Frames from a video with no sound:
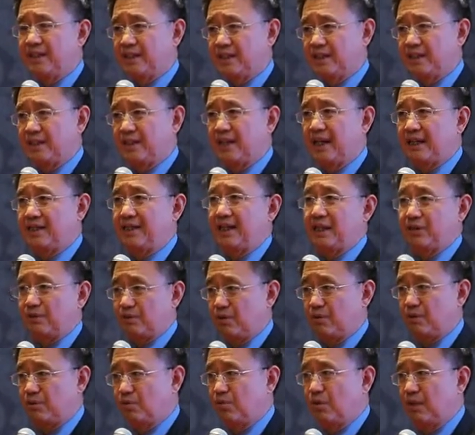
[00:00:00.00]
That is
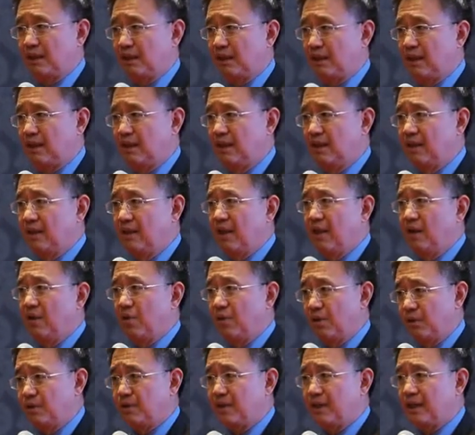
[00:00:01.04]

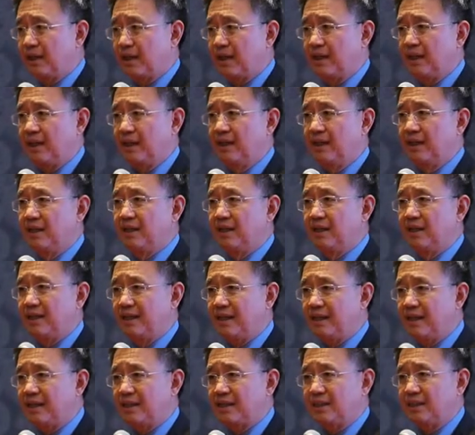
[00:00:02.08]

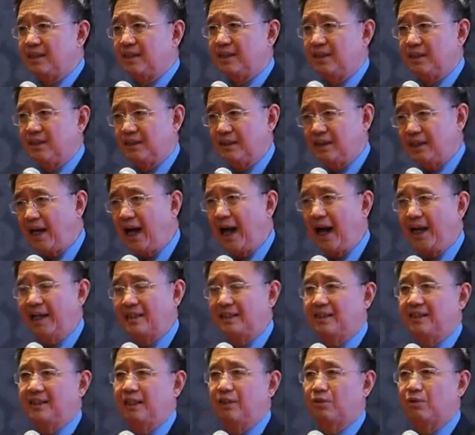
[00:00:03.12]
what was
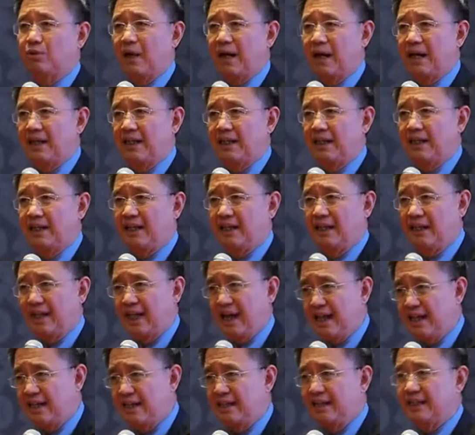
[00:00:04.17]
encouraged by the
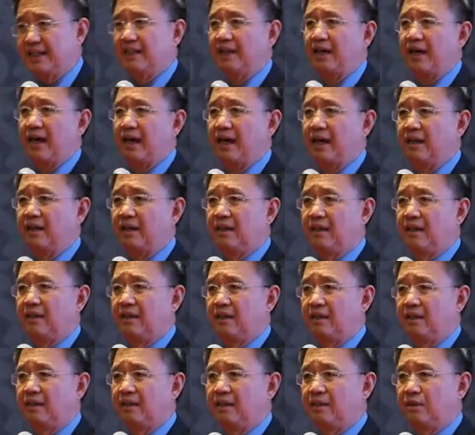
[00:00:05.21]
European
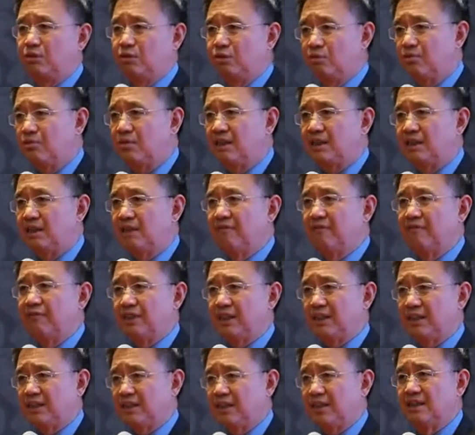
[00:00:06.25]
philanthropist
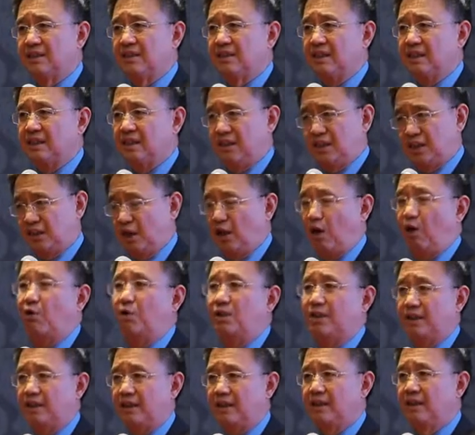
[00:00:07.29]
several
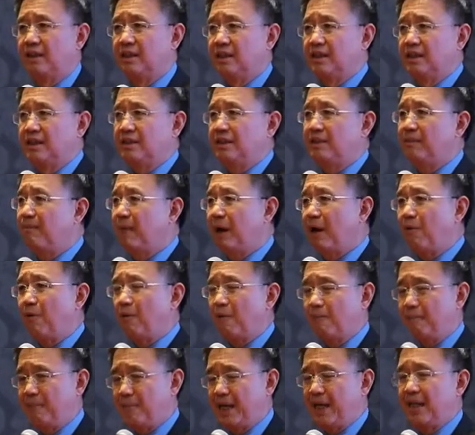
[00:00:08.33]
centuries ago. So
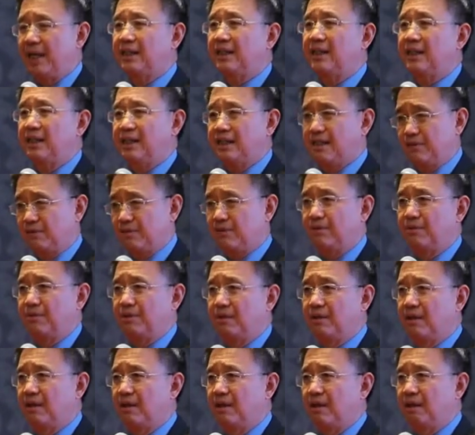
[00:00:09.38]
now China is
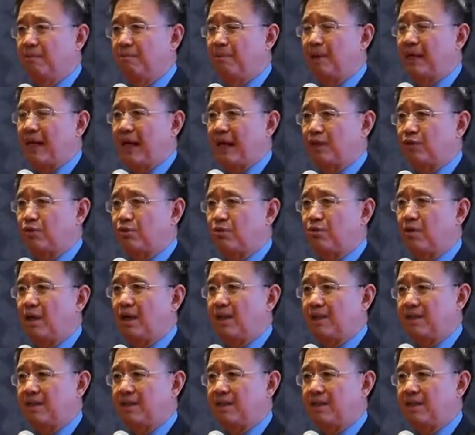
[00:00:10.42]
going through